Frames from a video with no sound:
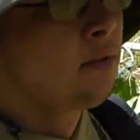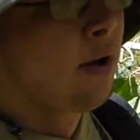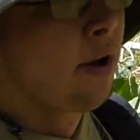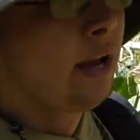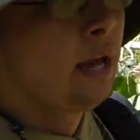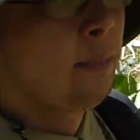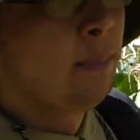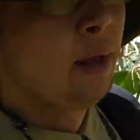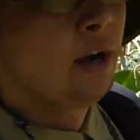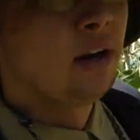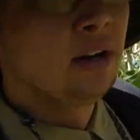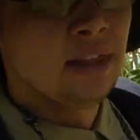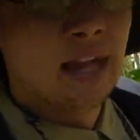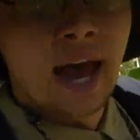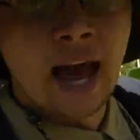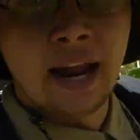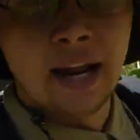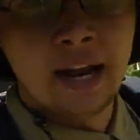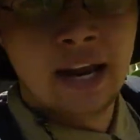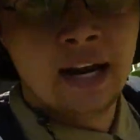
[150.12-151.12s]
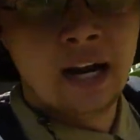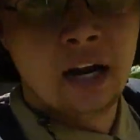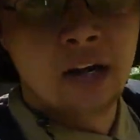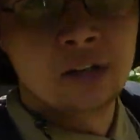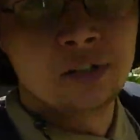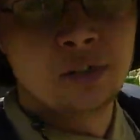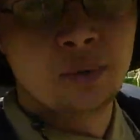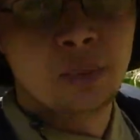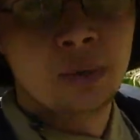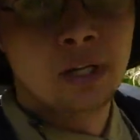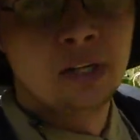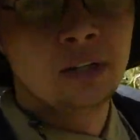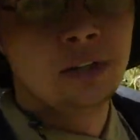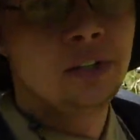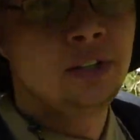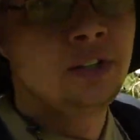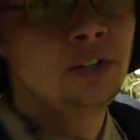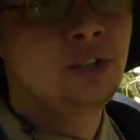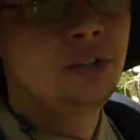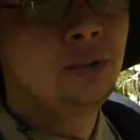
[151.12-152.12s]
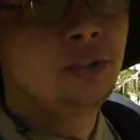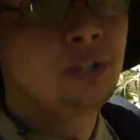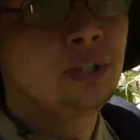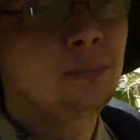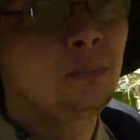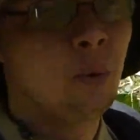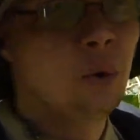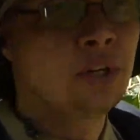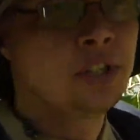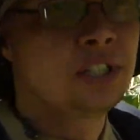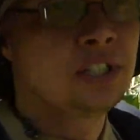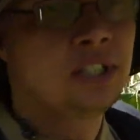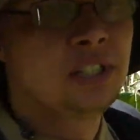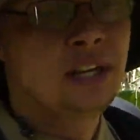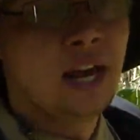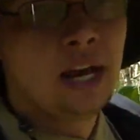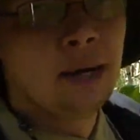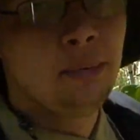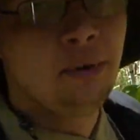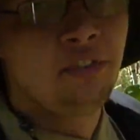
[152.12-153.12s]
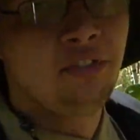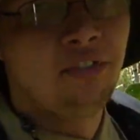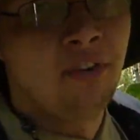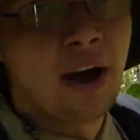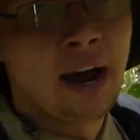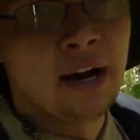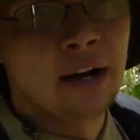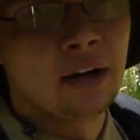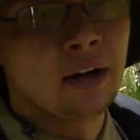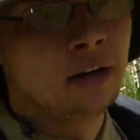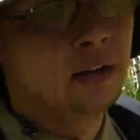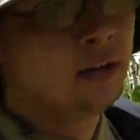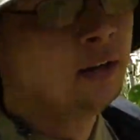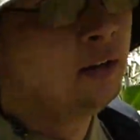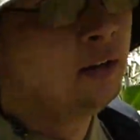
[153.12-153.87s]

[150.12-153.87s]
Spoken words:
get better at that. And I also want to learn to do some more sustainable fire.